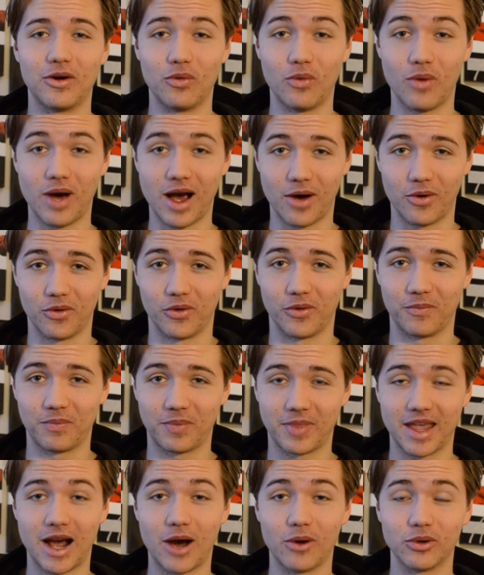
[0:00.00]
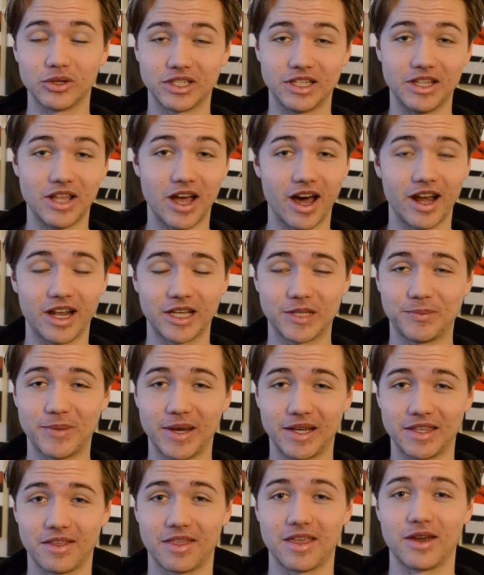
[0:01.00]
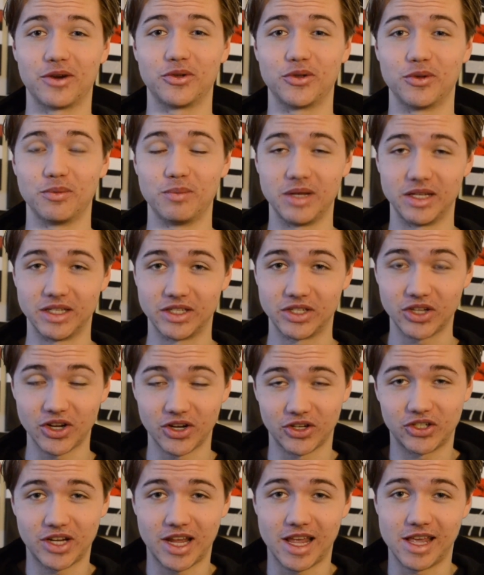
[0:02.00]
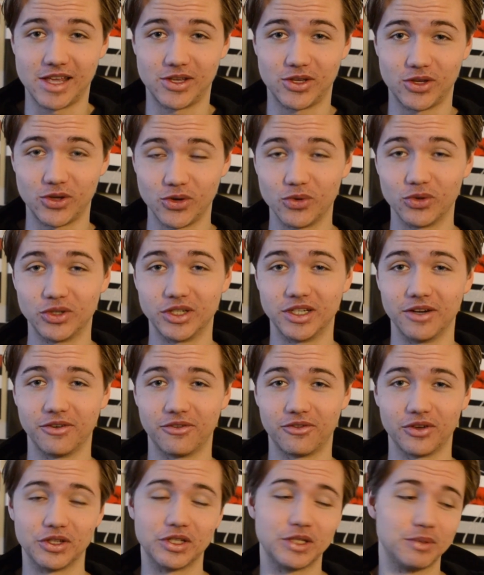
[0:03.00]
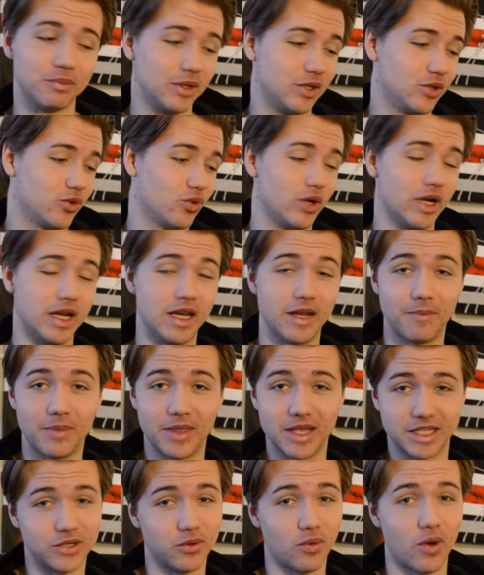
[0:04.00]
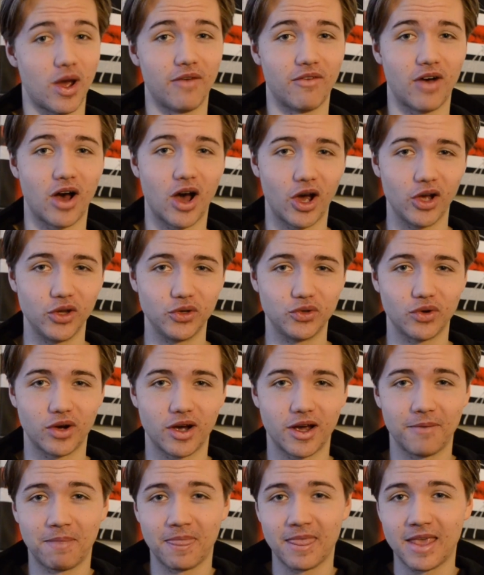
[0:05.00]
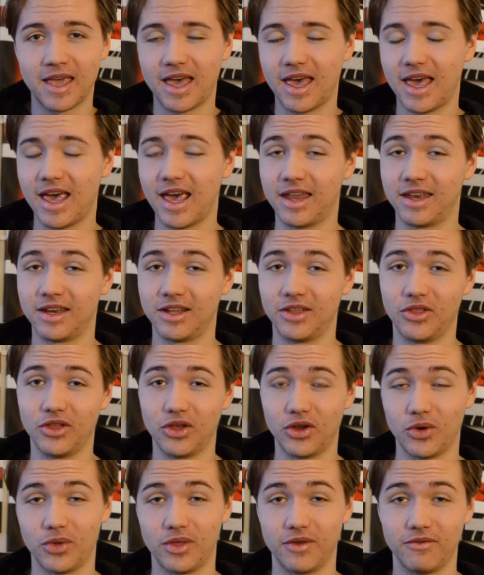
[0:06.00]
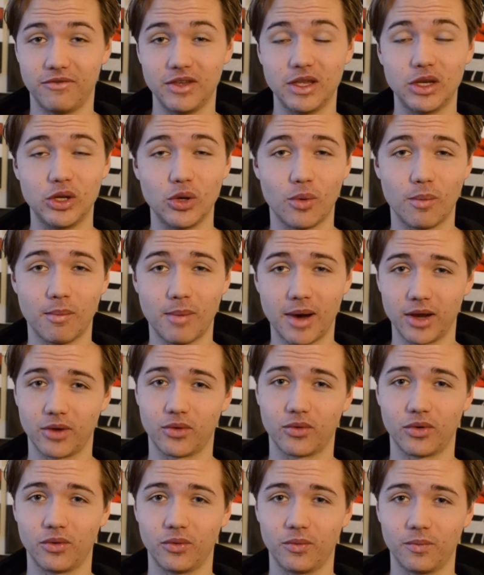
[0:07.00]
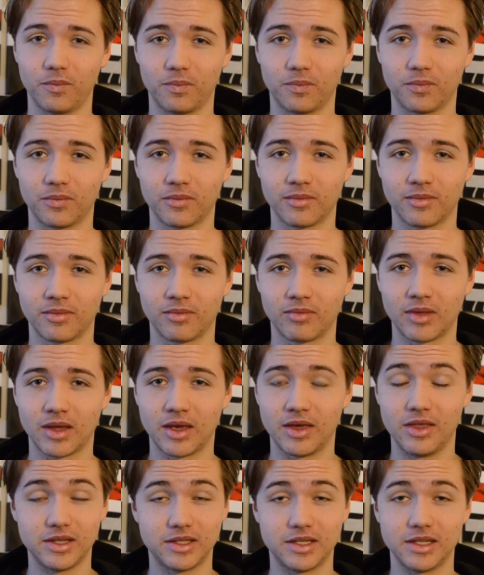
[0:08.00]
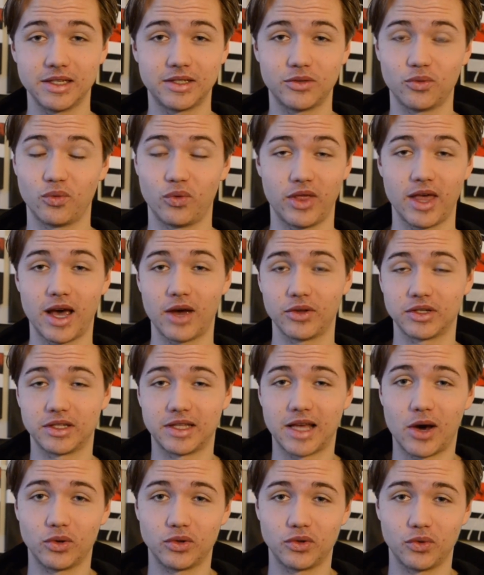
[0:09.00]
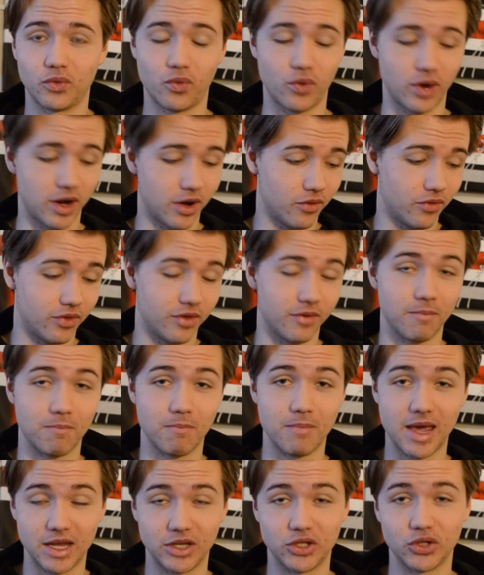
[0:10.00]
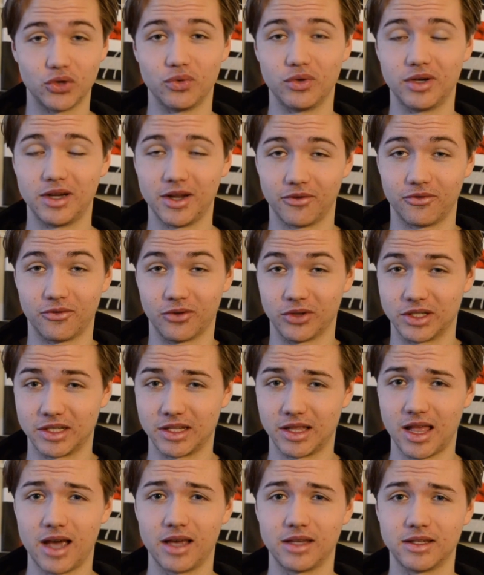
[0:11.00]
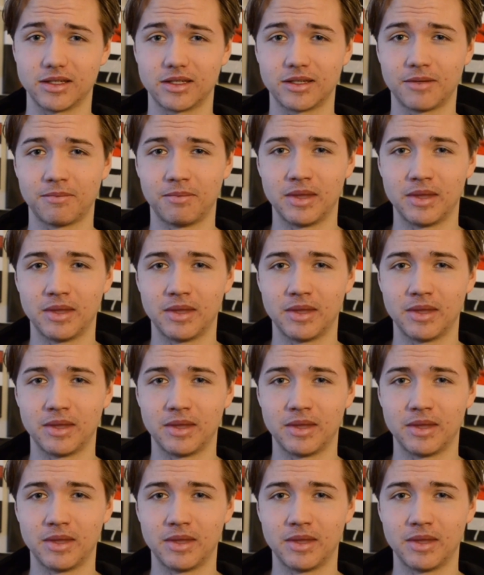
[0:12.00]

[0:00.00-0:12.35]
Wow, I was not expecting there to be such a huge difference between the Suave Hydra and the Rode Video Micro. This is without a doubt where the major difference lies,